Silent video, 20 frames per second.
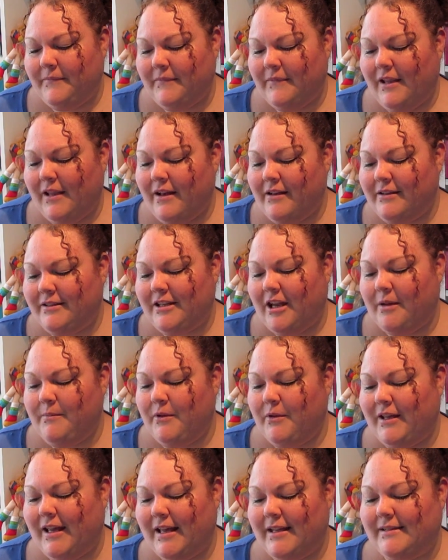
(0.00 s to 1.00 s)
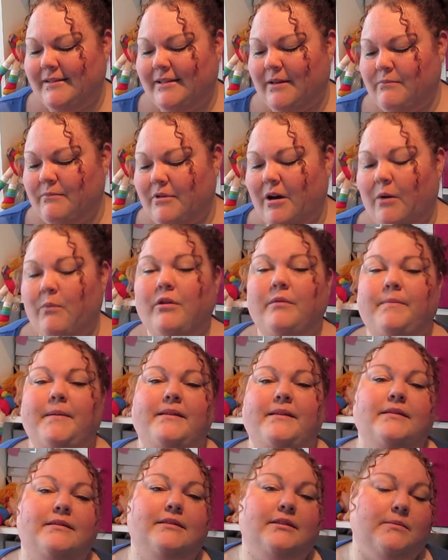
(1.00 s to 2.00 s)
Last time you kissed someone would
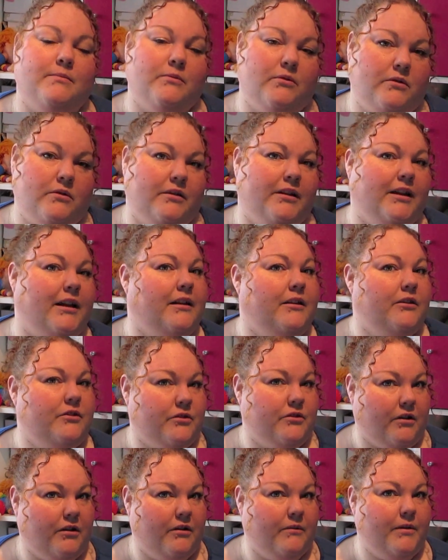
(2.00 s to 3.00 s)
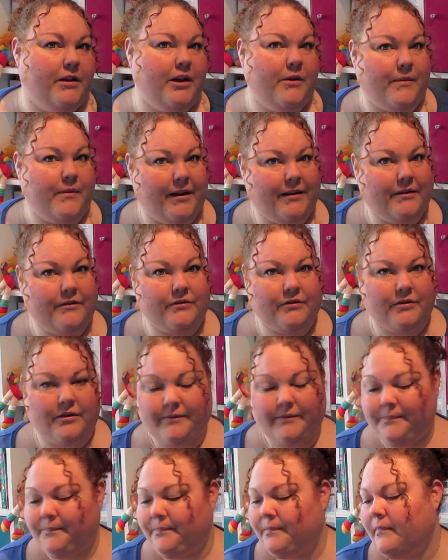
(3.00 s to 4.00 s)
be this morning, John, when he went.
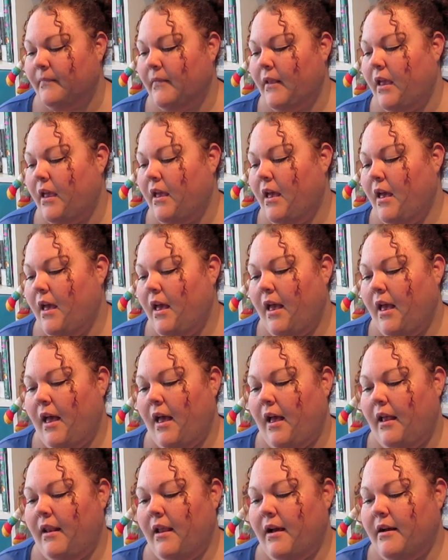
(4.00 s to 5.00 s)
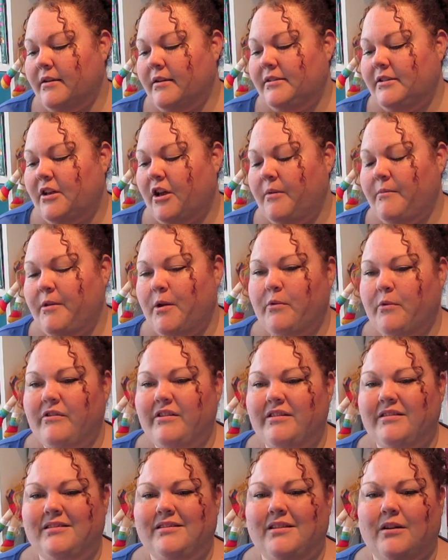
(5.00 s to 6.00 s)
Last time you were
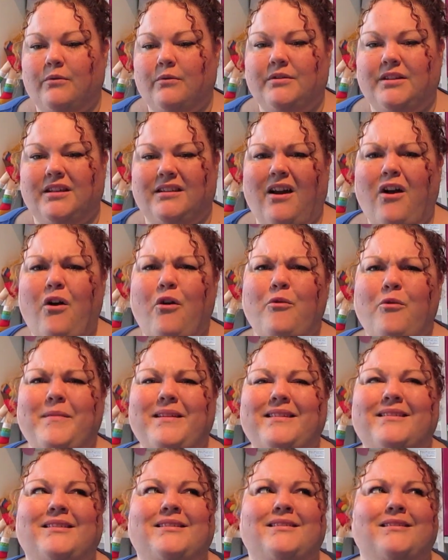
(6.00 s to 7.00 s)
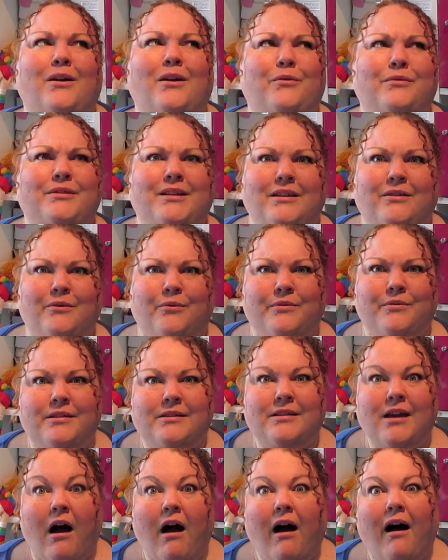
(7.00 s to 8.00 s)
insulted. Oh, I'm insulted all the
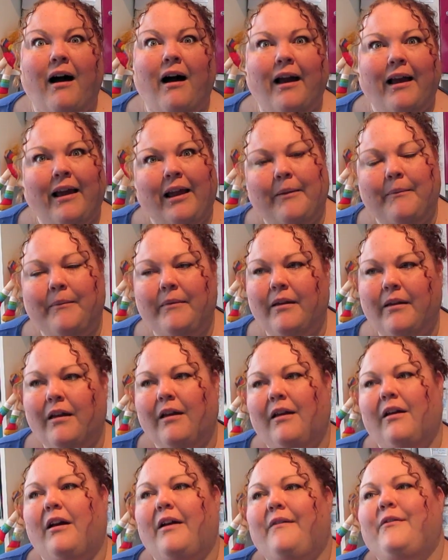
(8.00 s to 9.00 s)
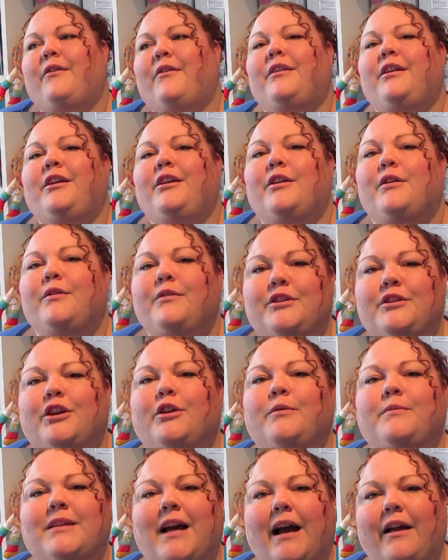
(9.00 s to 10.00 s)
time. I've got a
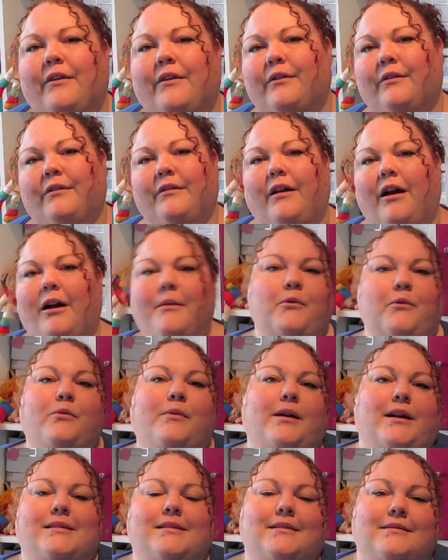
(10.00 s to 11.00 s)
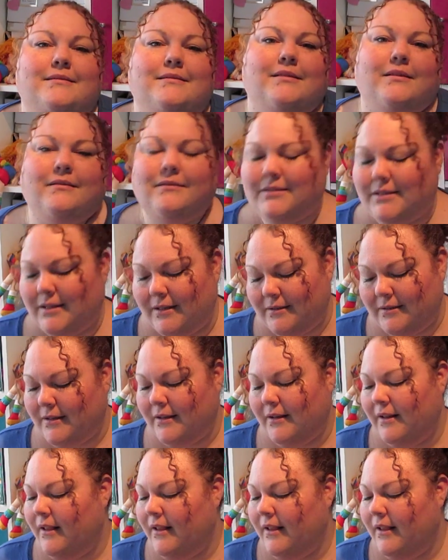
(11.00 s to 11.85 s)
YouTube channel. I'm always insulted.